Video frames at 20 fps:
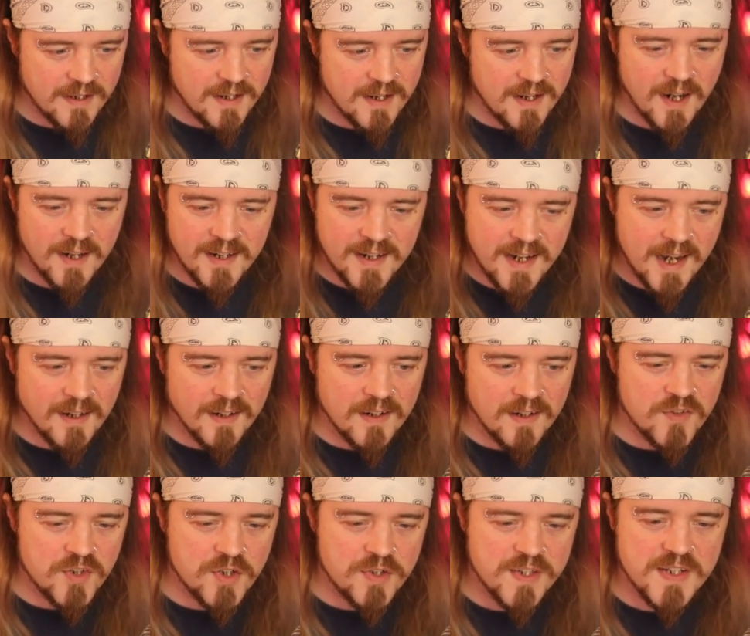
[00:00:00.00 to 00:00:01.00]
And again, it
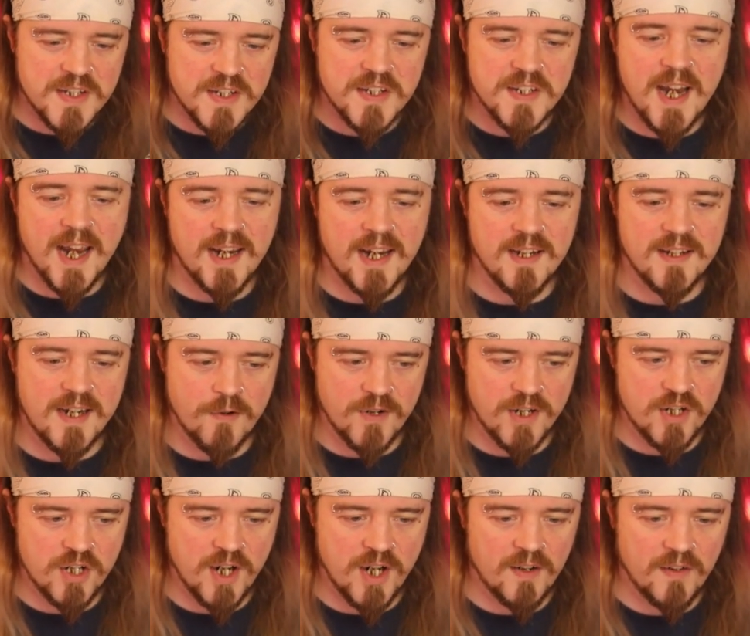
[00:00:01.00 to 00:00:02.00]
gives you this secondary
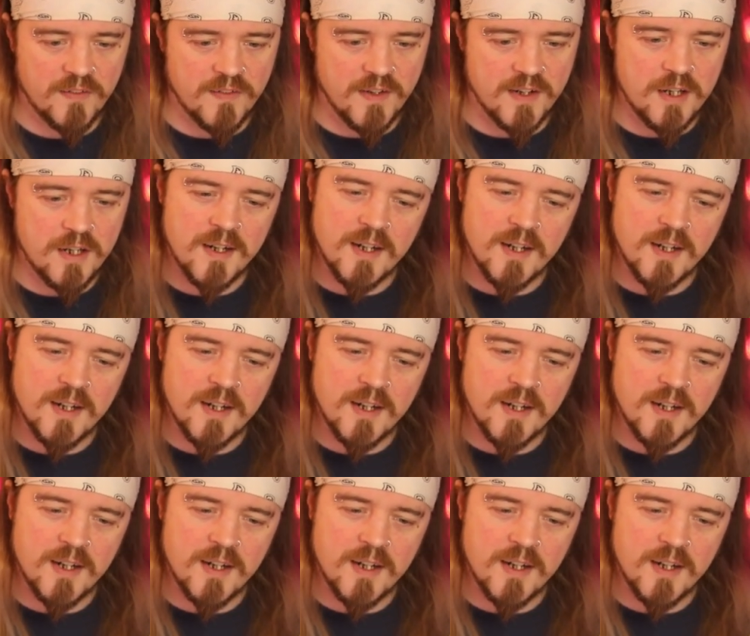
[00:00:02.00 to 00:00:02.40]
chase that you